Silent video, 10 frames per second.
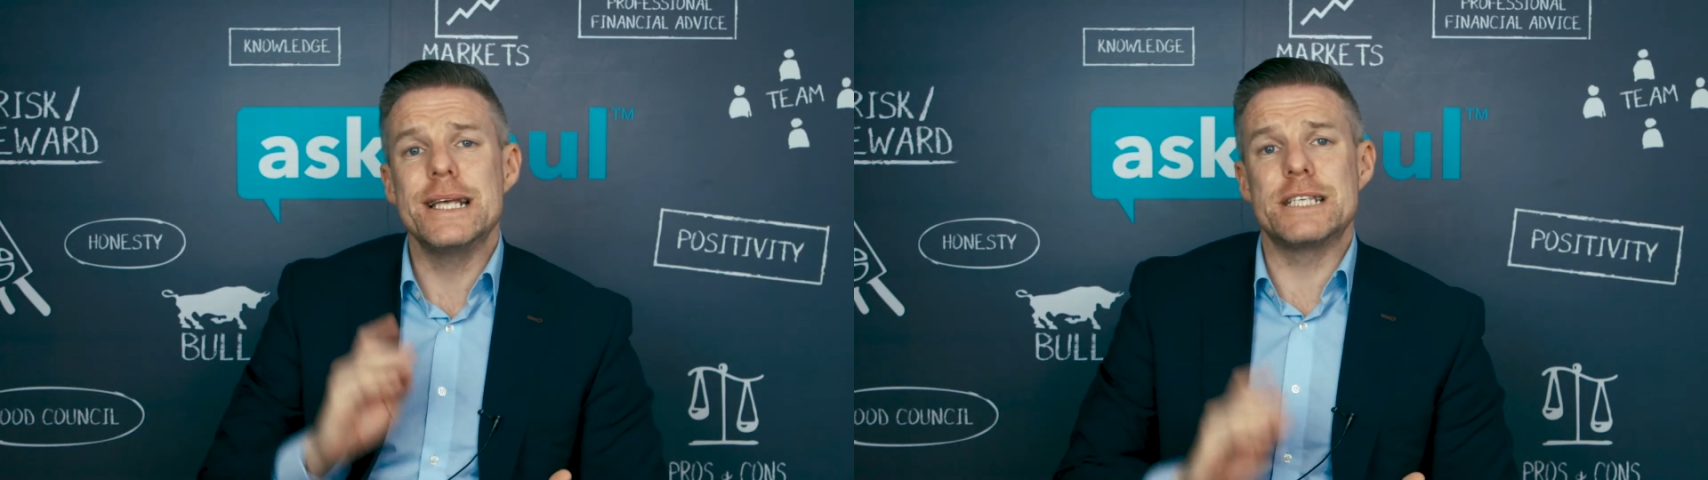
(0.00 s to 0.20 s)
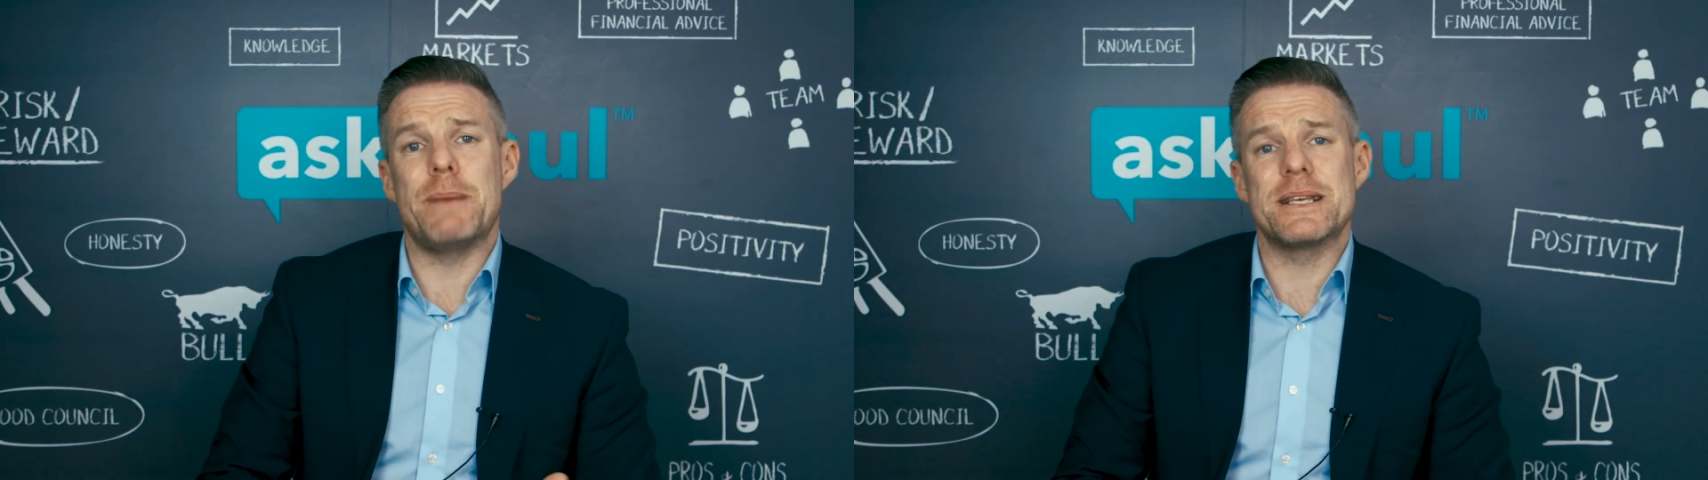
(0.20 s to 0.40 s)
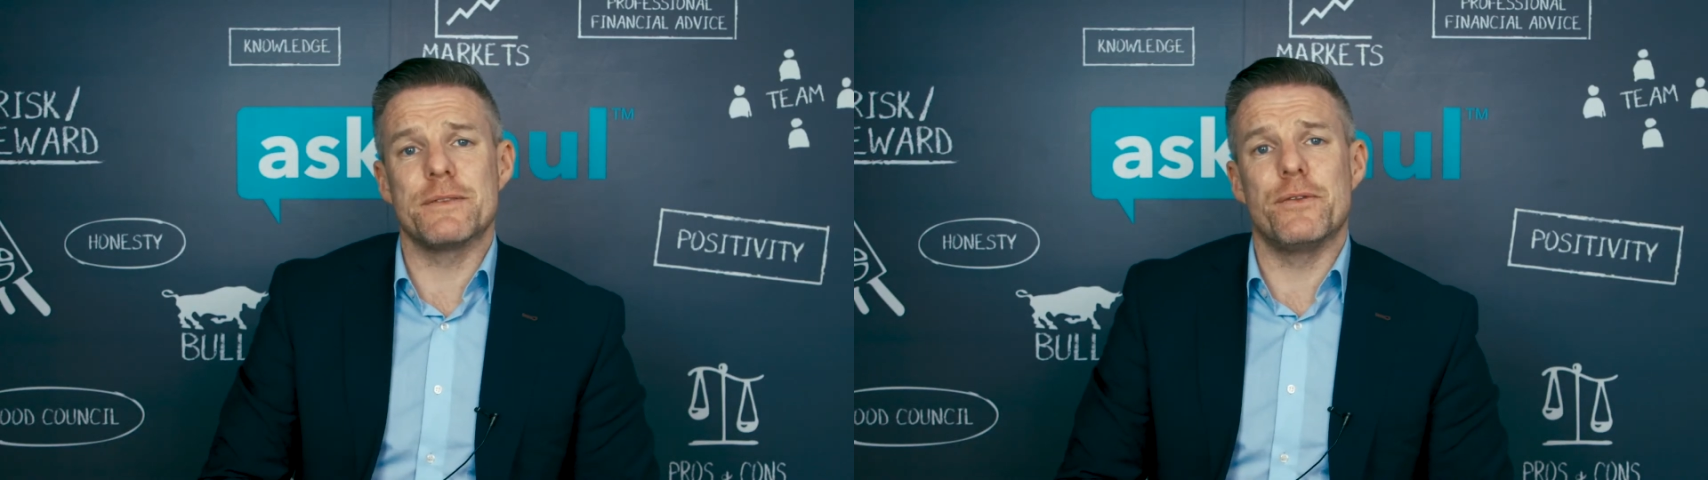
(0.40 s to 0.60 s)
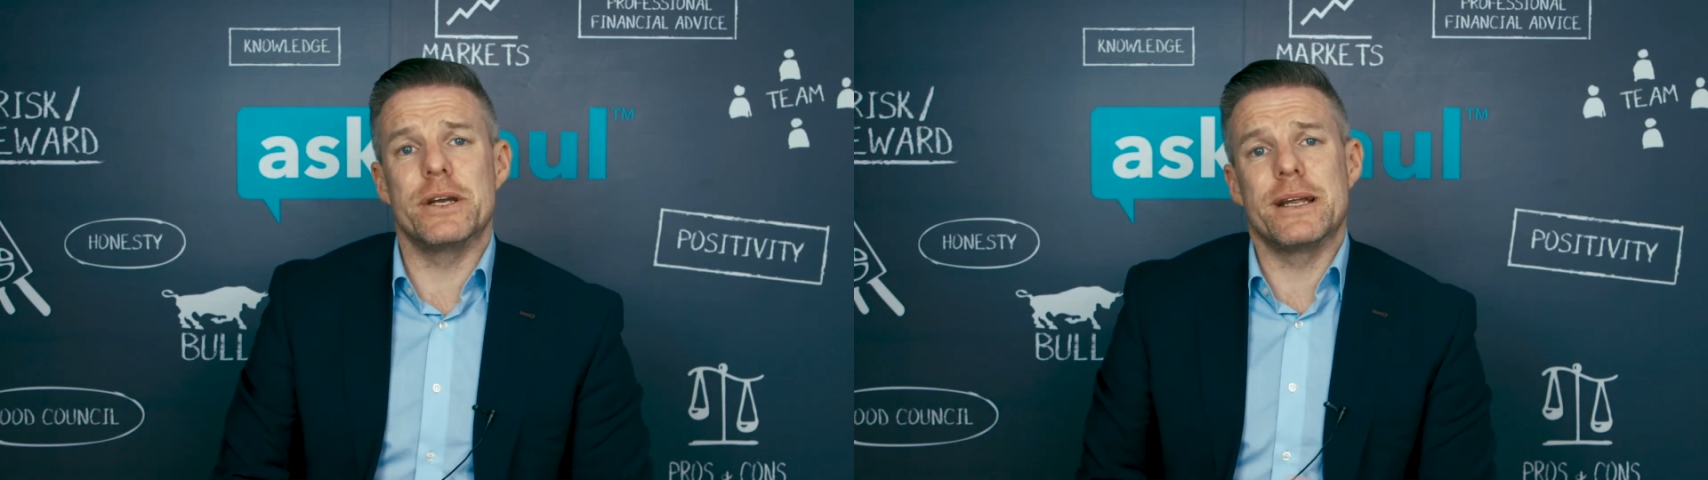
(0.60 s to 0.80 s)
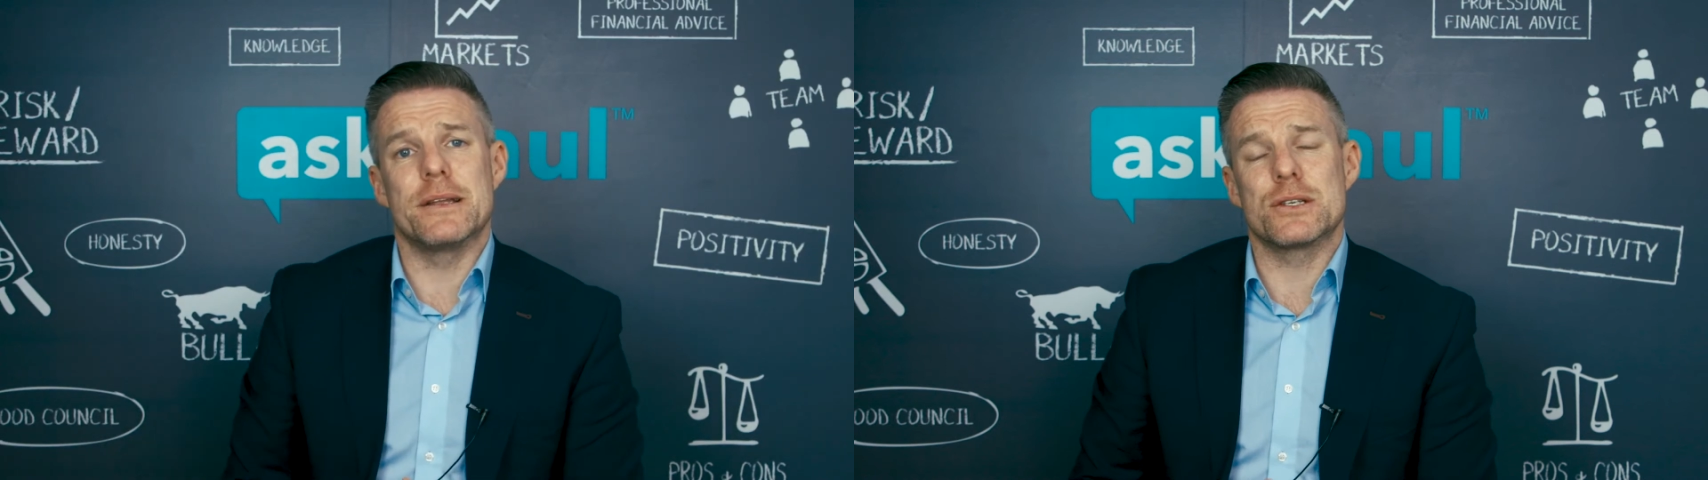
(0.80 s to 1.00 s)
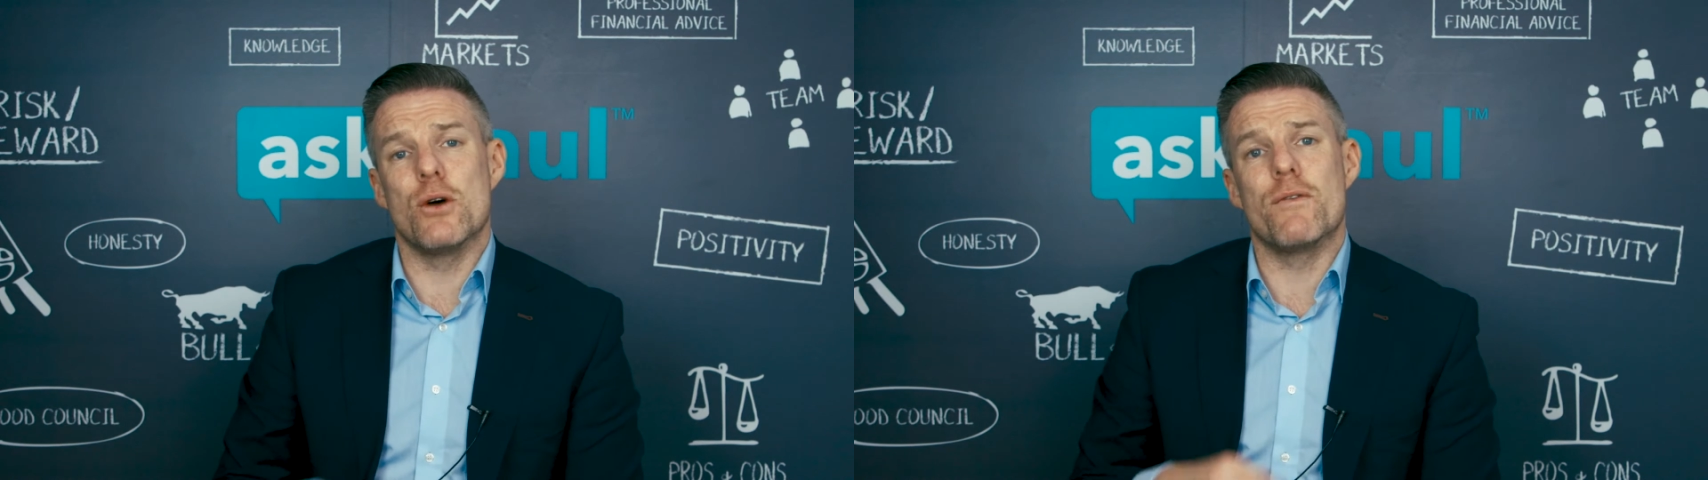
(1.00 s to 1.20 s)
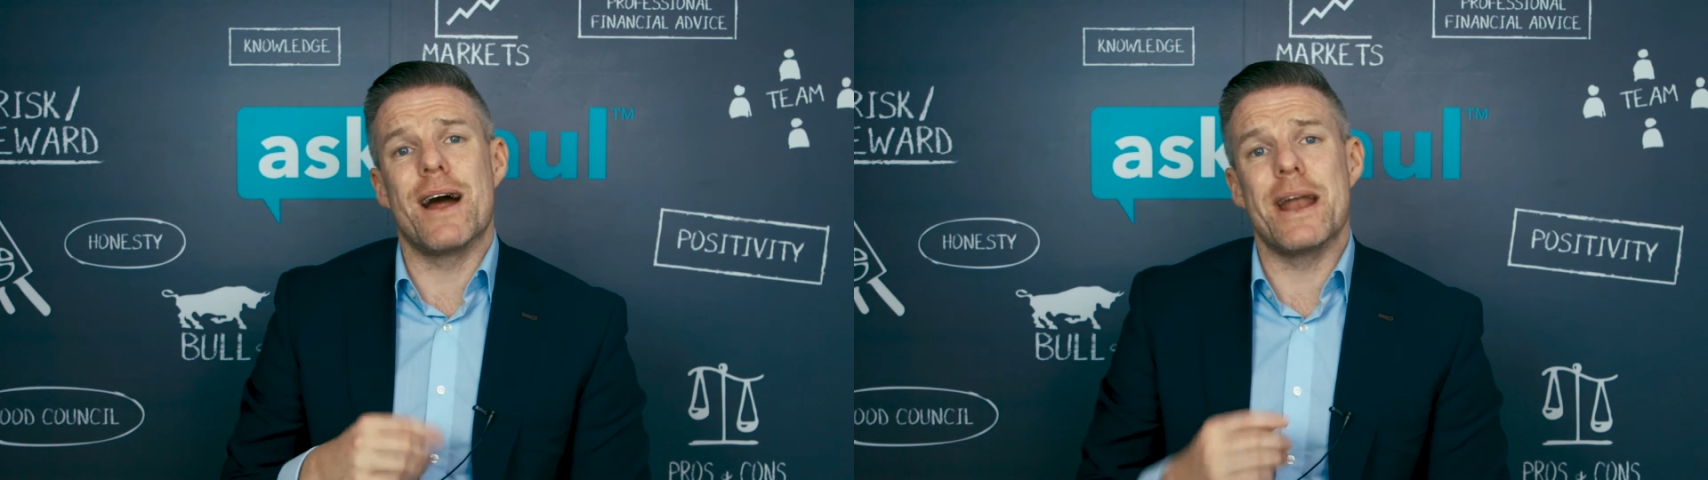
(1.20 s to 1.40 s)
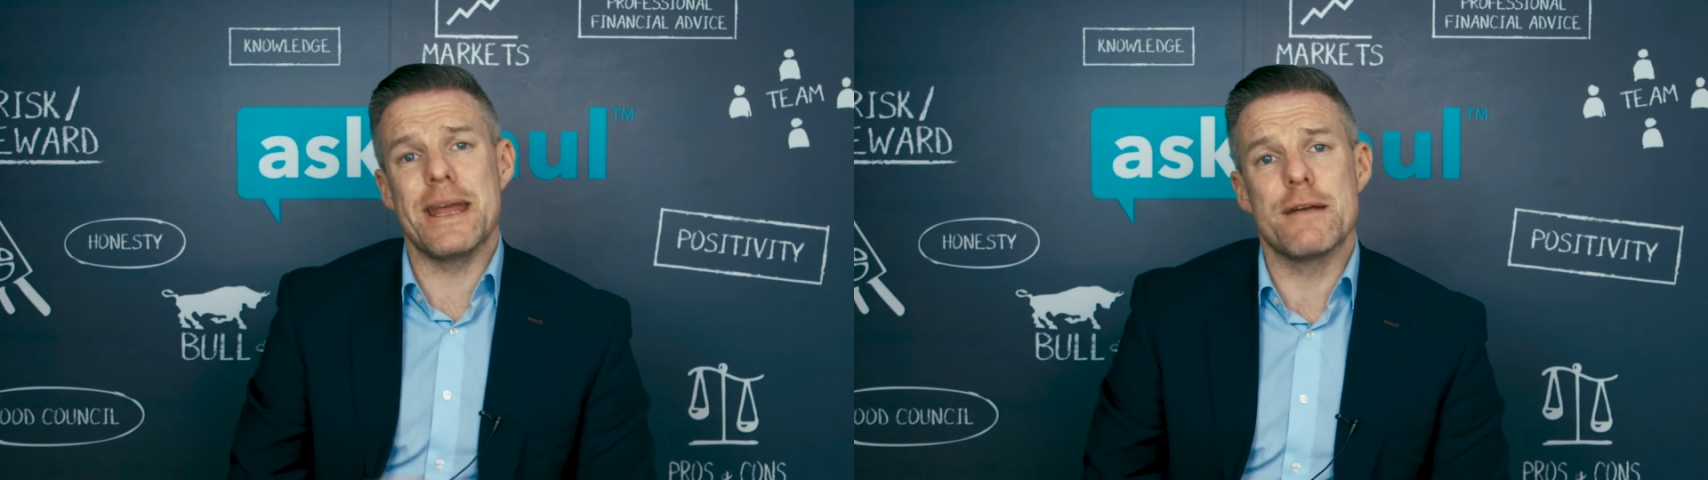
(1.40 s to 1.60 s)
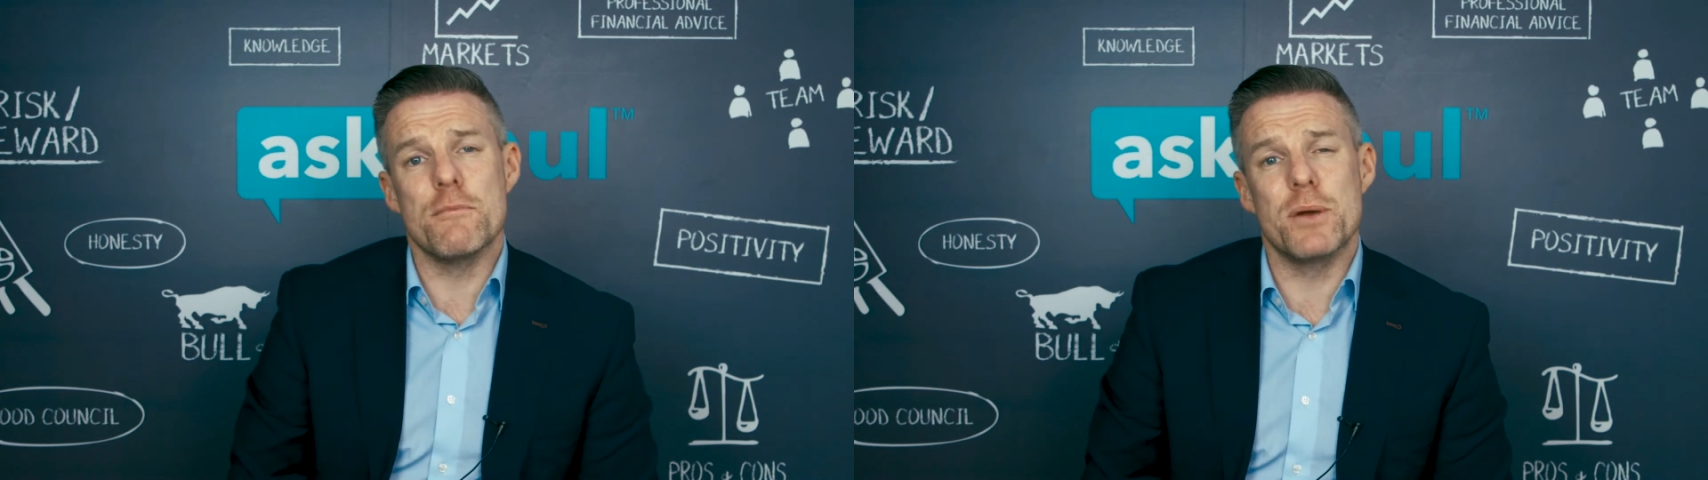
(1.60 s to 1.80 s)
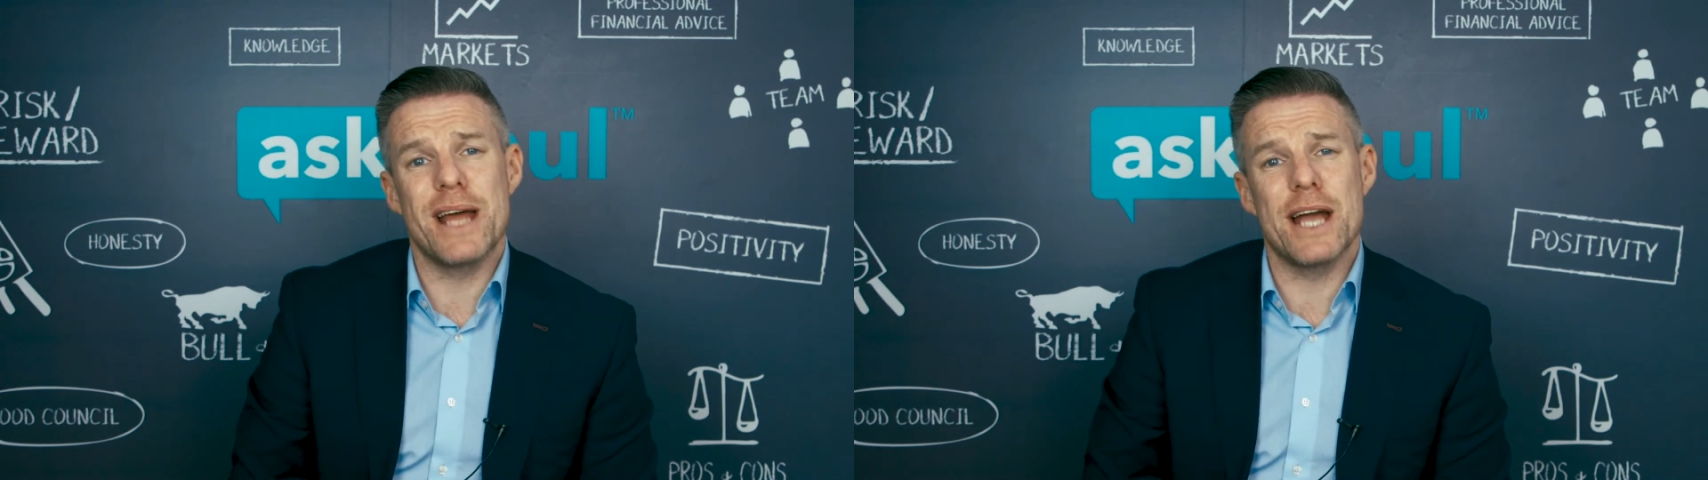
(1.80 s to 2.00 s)
specified illness cover and
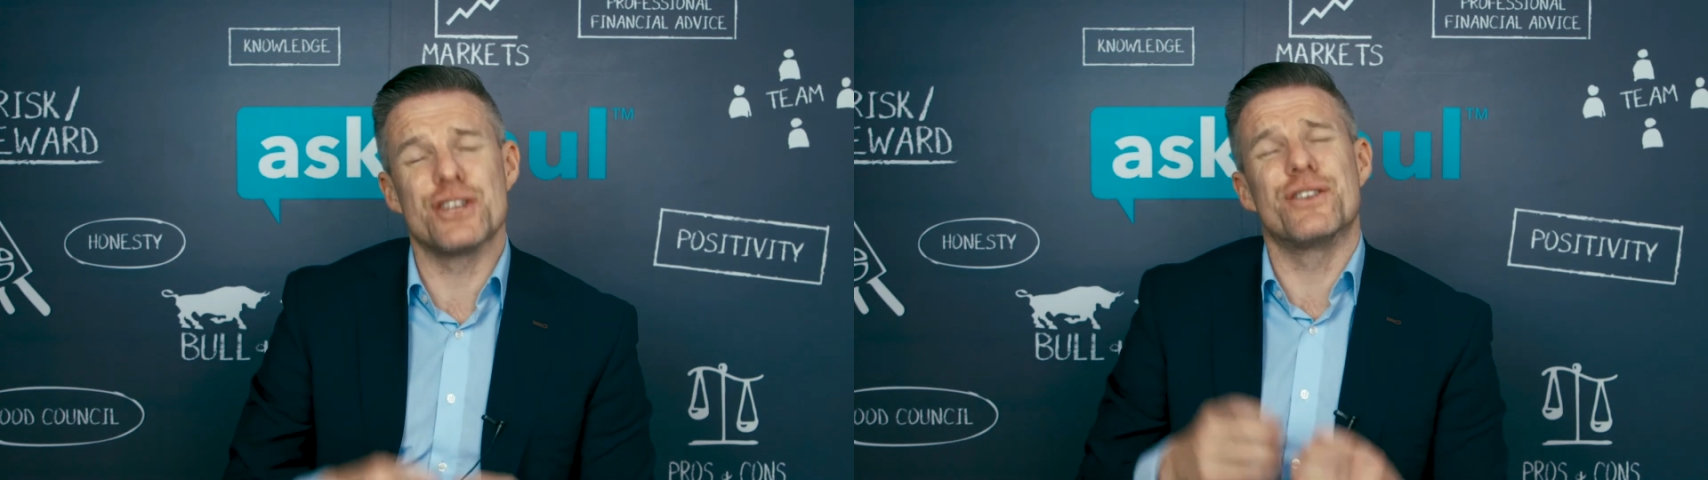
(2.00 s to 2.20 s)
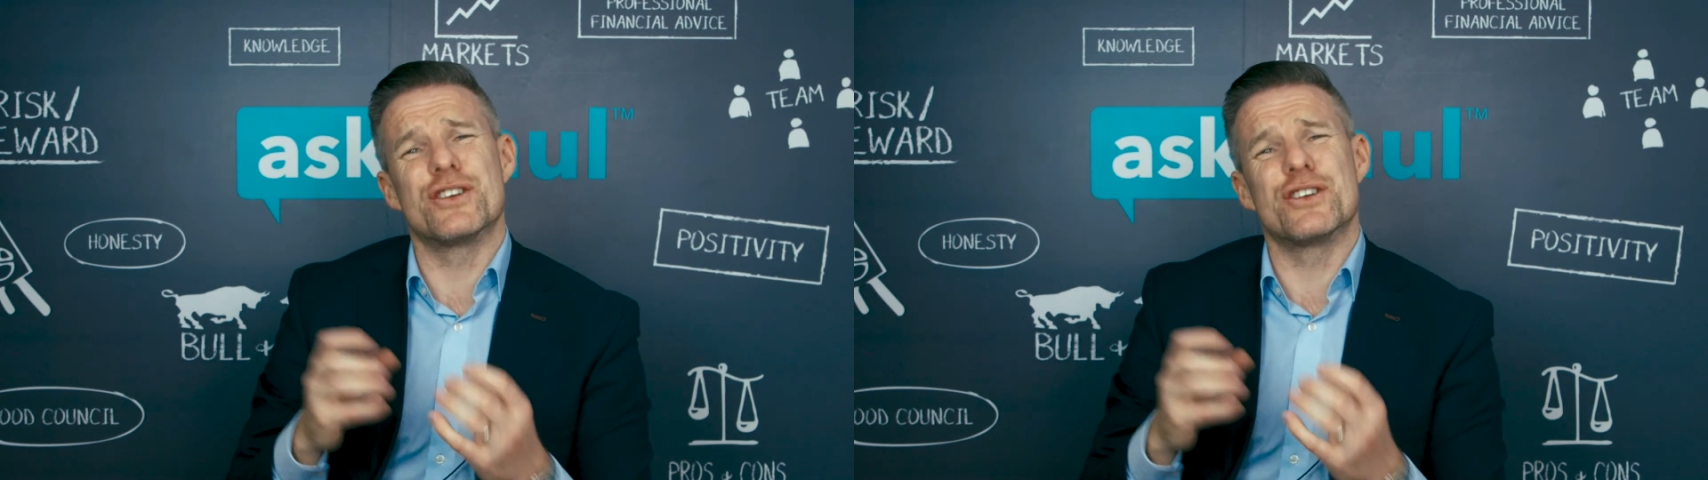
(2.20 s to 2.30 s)
income protection.